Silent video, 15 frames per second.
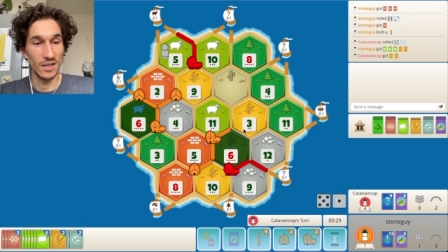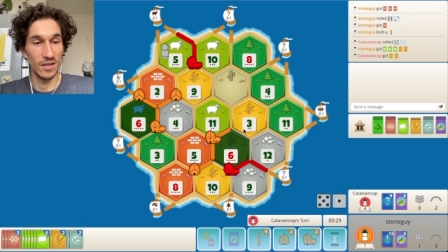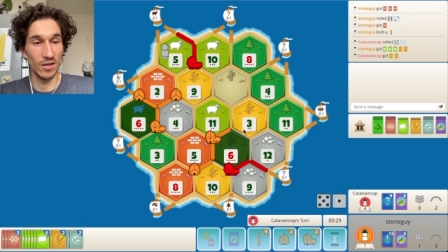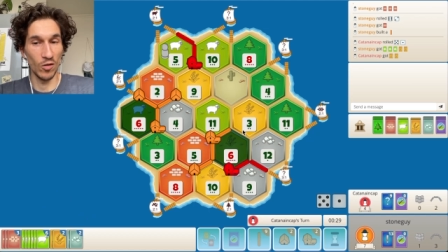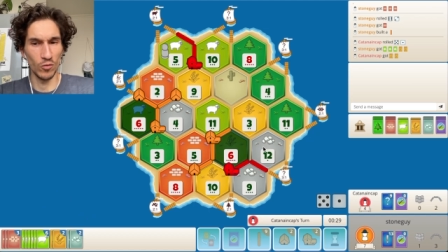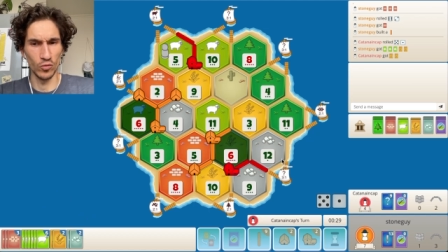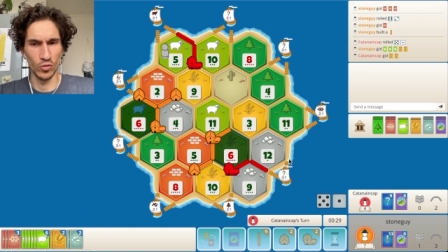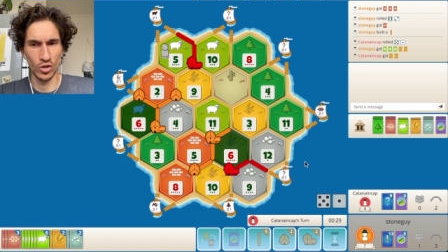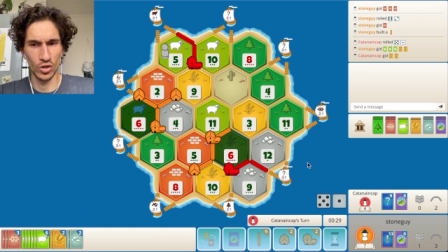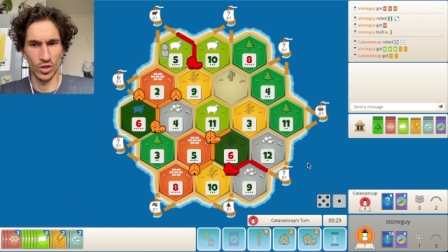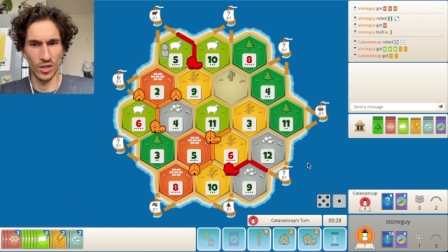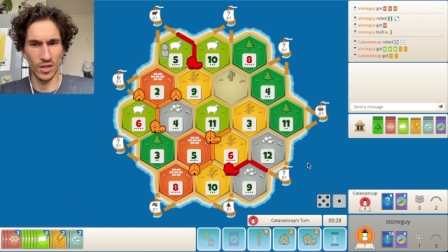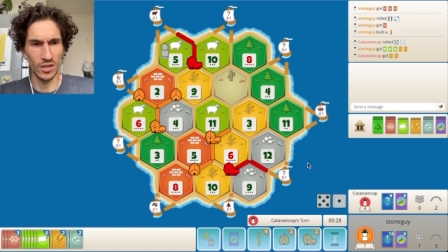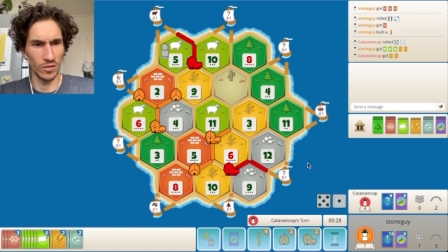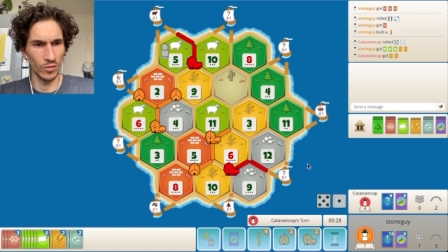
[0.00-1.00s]
Oh
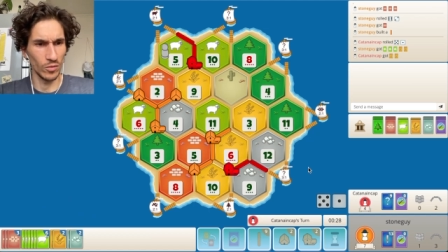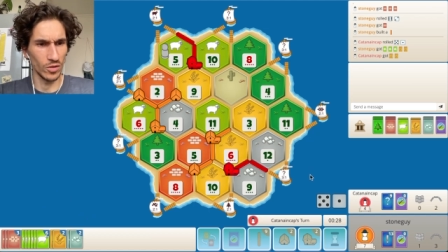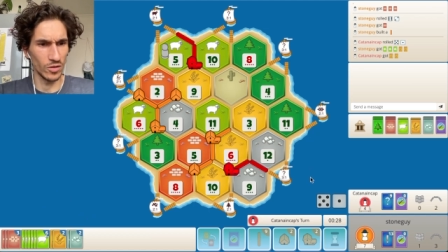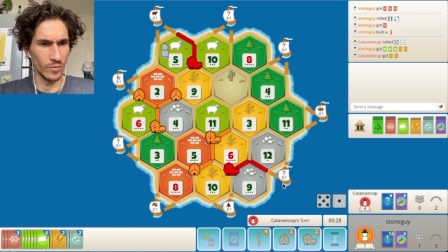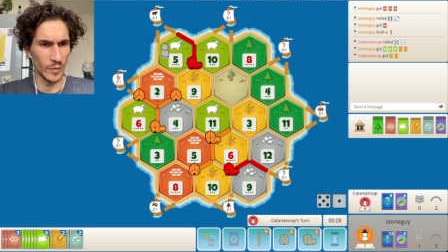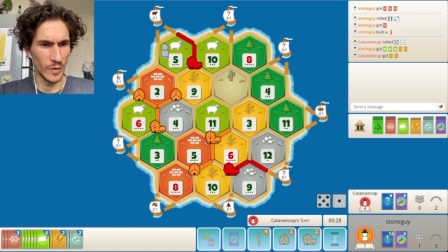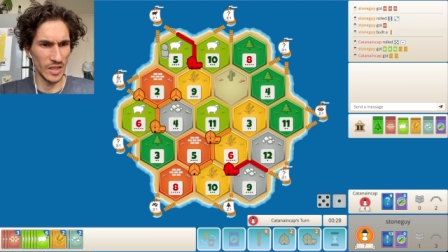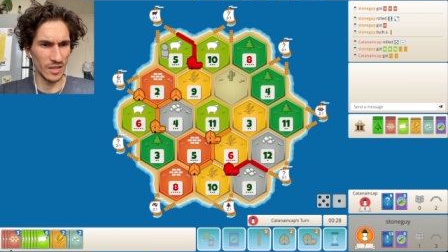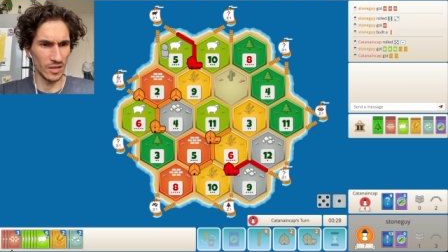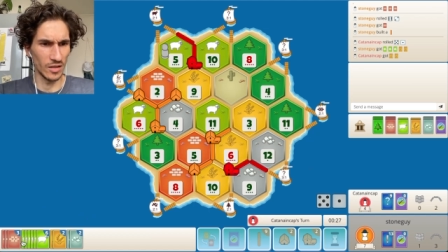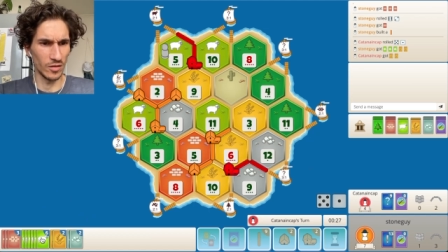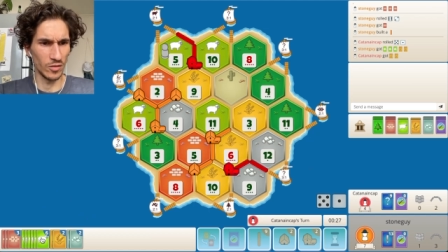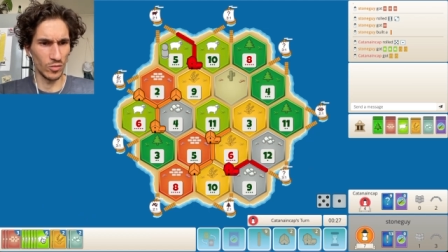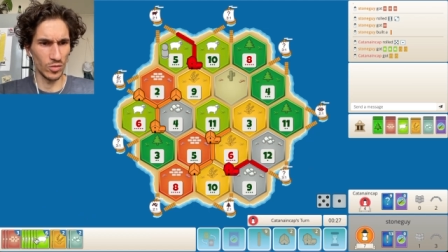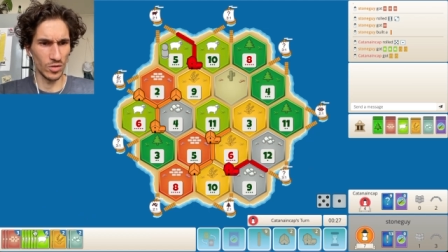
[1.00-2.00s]
shit, look at me,
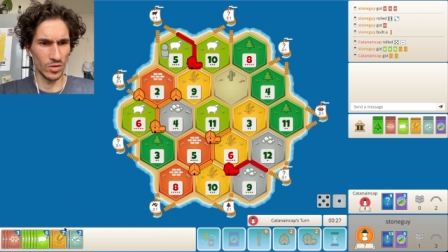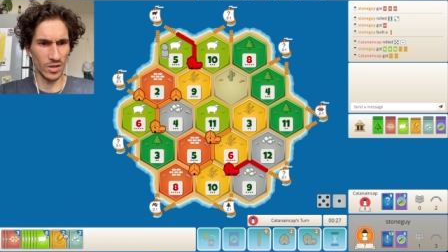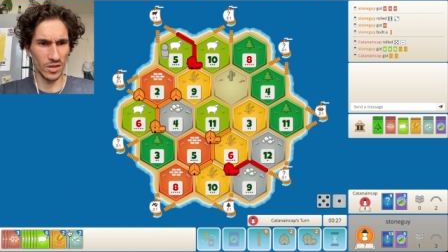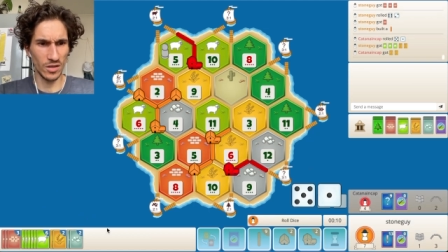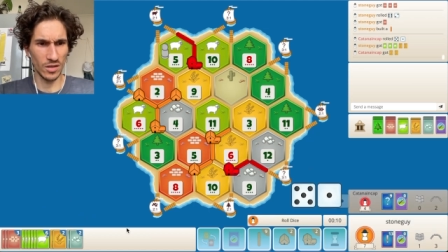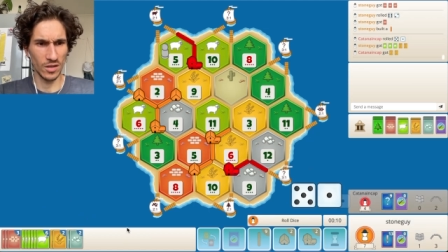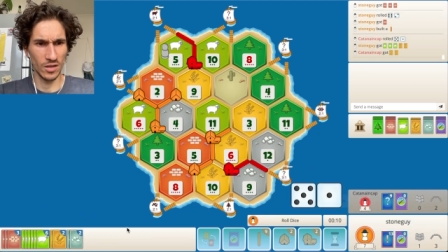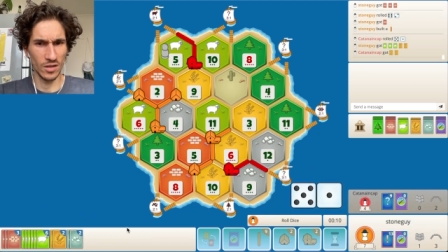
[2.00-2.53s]
look at this.